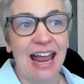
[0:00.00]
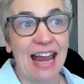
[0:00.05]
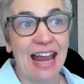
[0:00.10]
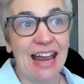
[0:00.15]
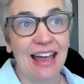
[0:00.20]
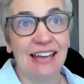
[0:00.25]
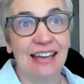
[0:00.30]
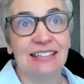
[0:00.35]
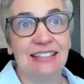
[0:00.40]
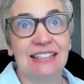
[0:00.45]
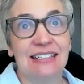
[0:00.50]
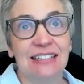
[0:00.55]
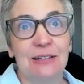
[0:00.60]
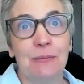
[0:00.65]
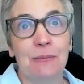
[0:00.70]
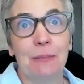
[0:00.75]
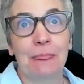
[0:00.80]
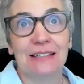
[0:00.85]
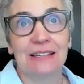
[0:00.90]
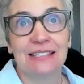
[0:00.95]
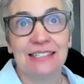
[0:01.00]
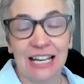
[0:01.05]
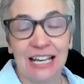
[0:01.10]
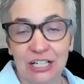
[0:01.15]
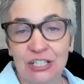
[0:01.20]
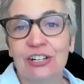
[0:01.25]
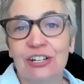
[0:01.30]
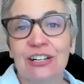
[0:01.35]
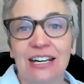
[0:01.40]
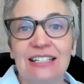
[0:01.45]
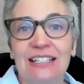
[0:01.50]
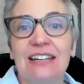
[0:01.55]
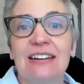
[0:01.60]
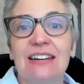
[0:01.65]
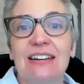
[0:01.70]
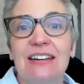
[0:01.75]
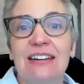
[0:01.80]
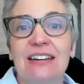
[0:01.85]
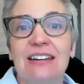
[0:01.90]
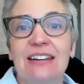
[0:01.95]
And Section
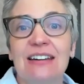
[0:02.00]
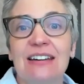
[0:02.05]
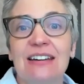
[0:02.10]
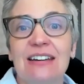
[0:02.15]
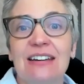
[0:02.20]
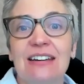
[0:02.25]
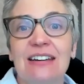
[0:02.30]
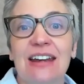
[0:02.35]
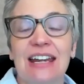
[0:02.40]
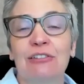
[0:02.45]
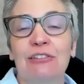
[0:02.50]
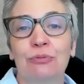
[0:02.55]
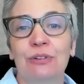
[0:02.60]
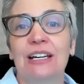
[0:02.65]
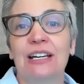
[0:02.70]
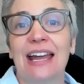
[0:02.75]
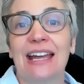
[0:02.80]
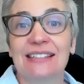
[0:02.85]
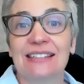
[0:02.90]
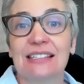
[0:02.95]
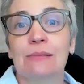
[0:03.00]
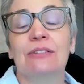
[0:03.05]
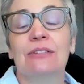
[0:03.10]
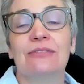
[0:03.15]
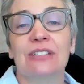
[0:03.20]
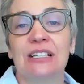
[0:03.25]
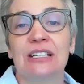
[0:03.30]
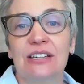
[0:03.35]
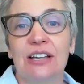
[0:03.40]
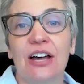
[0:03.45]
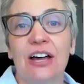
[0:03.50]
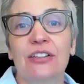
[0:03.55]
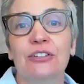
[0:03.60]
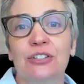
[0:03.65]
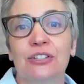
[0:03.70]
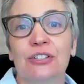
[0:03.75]
1983 and some of these